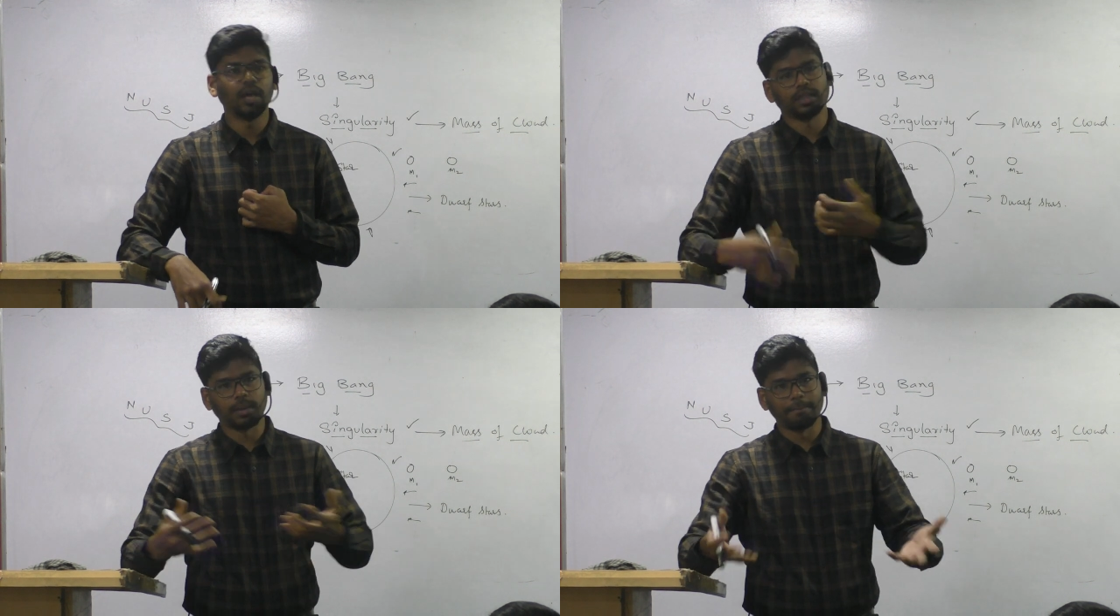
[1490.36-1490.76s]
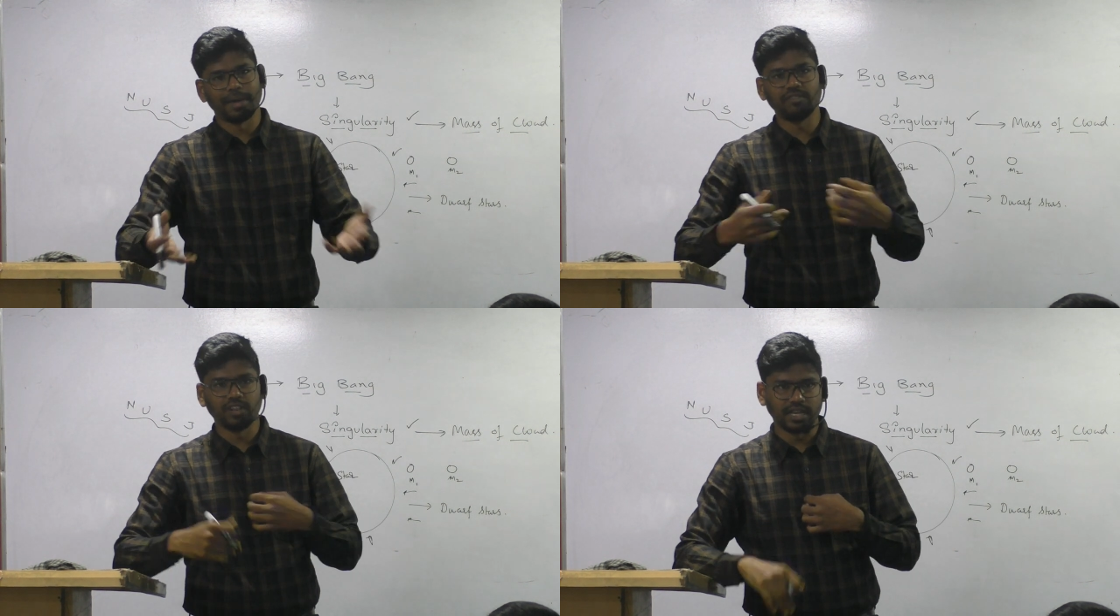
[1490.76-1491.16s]
the
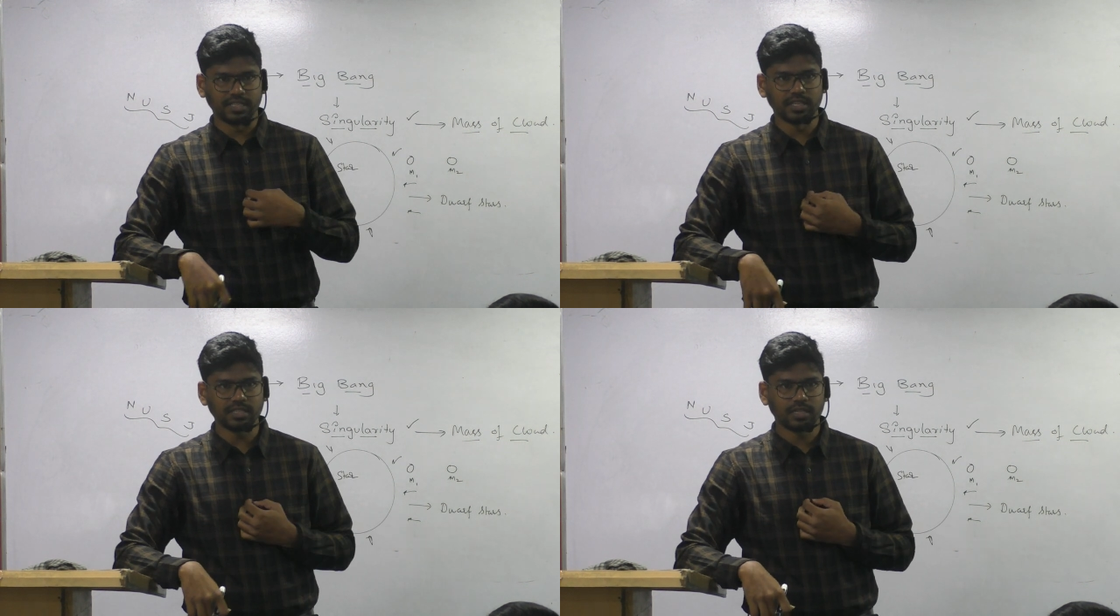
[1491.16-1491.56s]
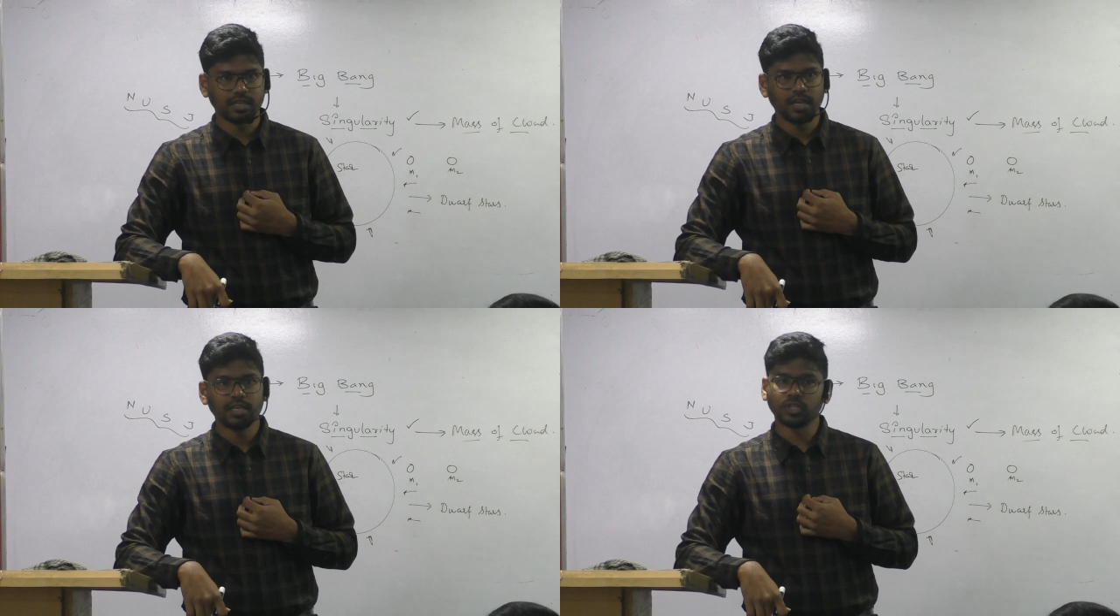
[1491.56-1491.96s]
men will exist,
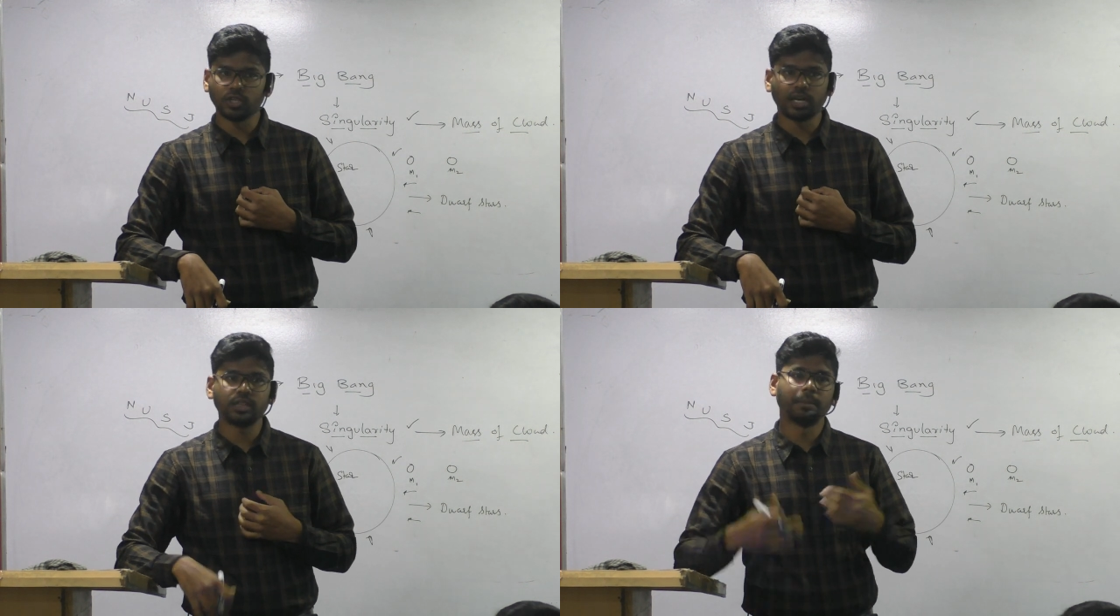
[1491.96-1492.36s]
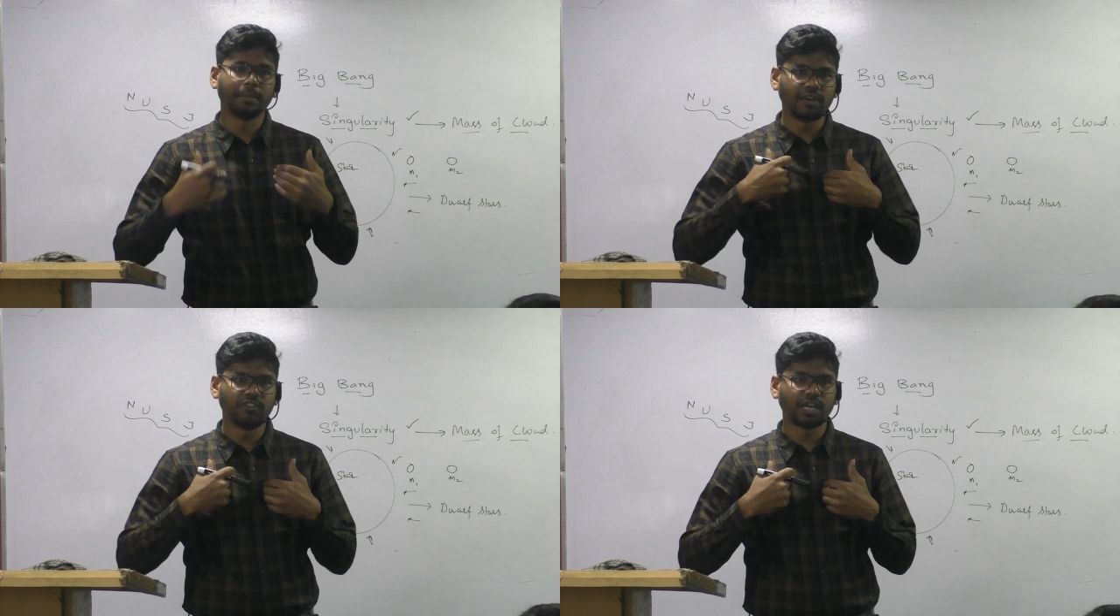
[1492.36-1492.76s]
so that the
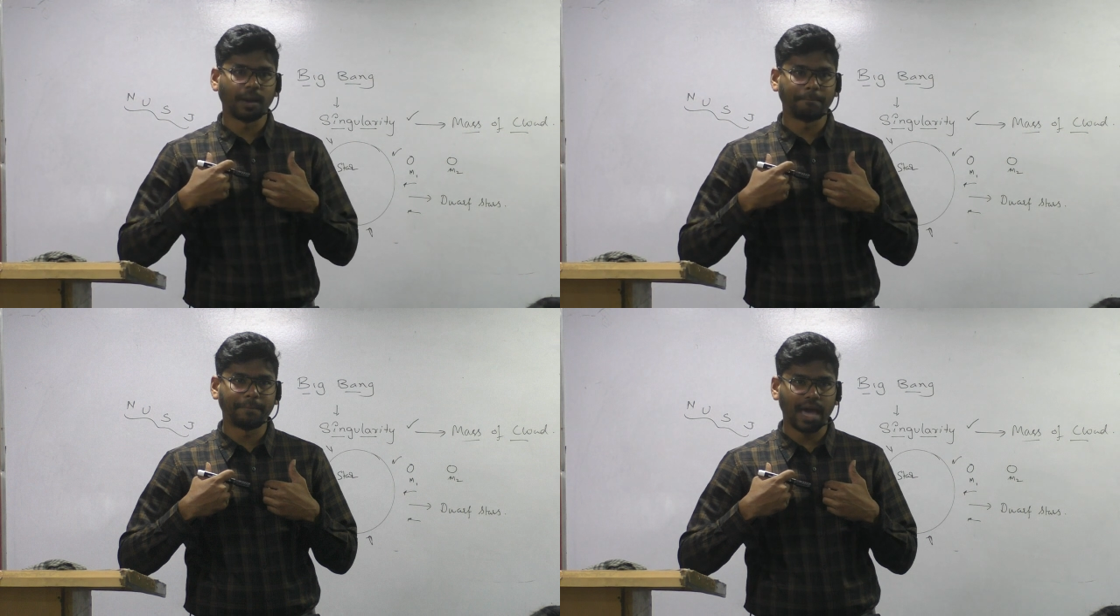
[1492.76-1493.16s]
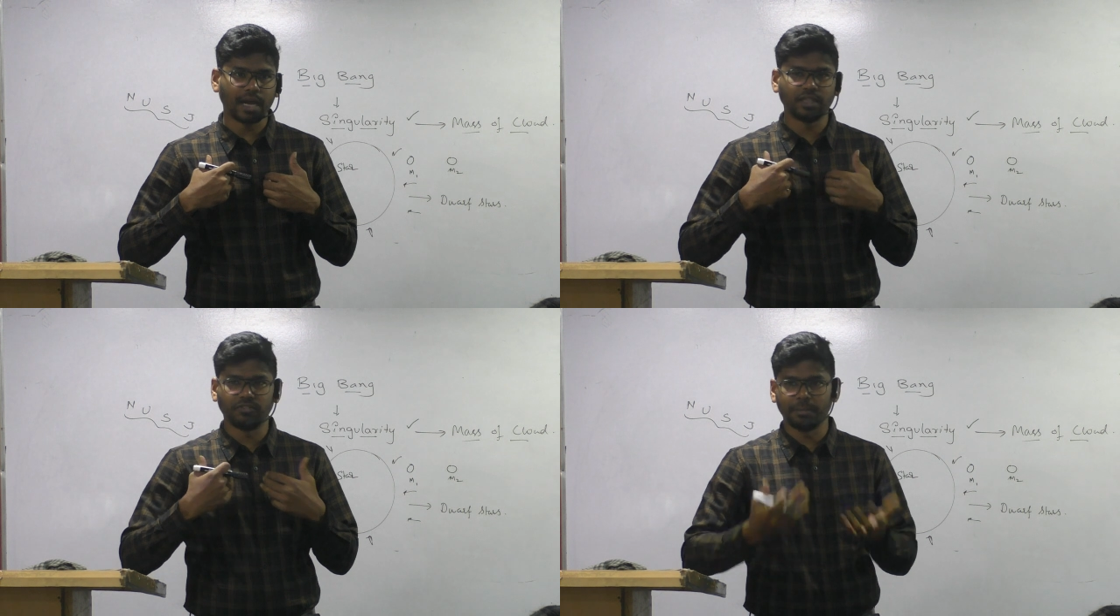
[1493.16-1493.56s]
men will compare
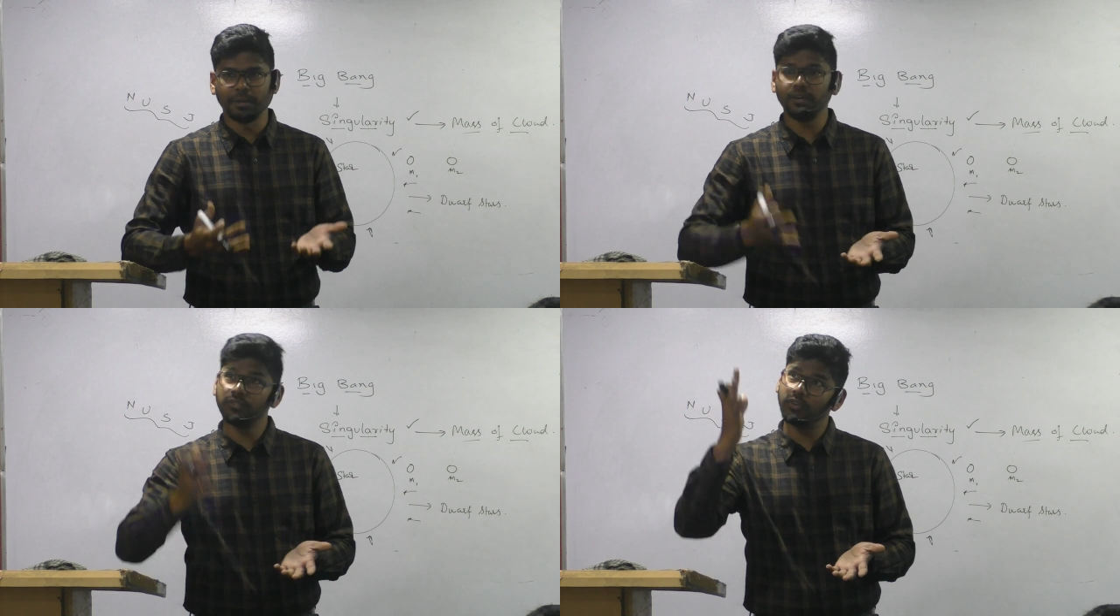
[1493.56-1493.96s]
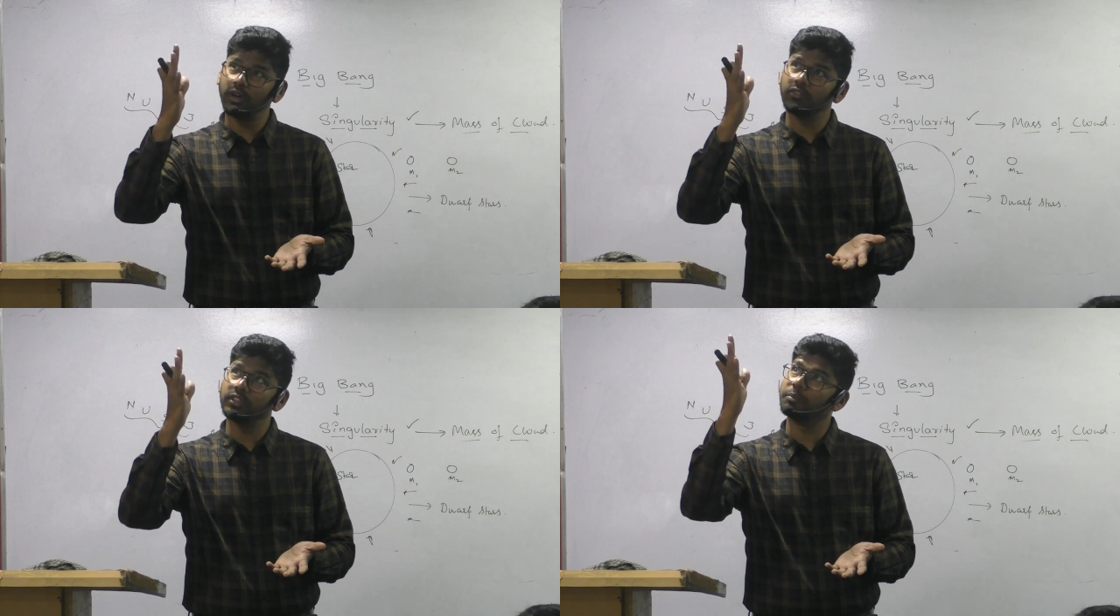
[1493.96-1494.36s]
the women
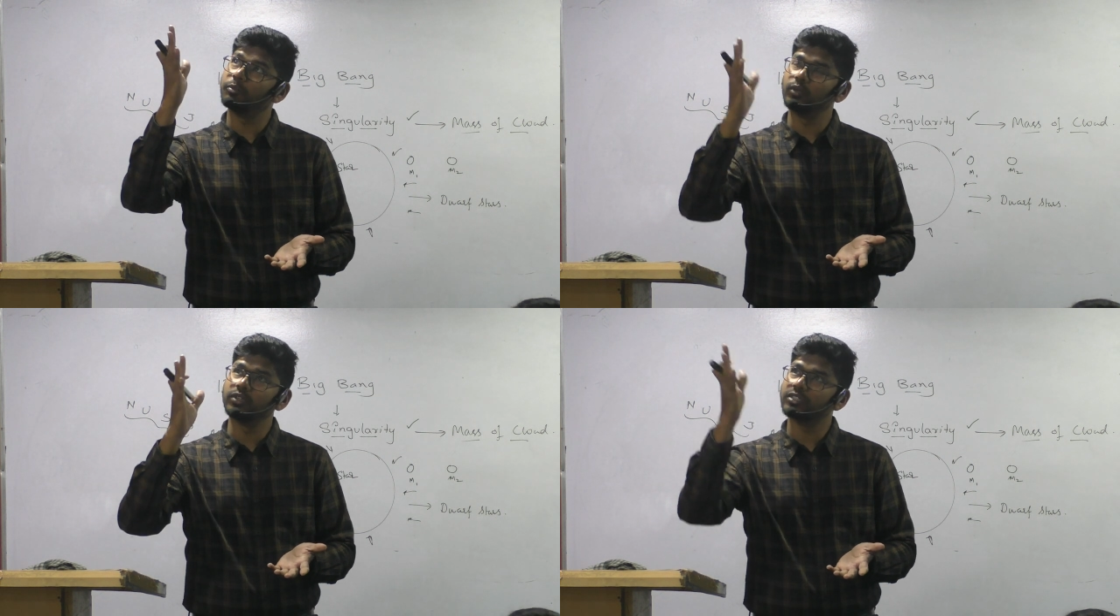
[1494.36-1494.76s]
with the moon.